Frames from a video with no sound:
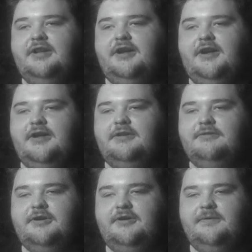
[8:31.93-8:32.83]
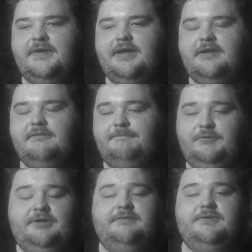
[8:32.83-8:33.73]
uh, you know that,
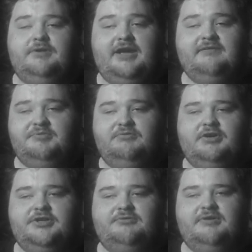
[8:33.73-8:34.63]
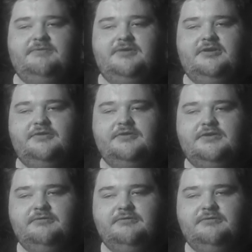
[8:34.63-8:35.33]
well, if you have been watching my videos,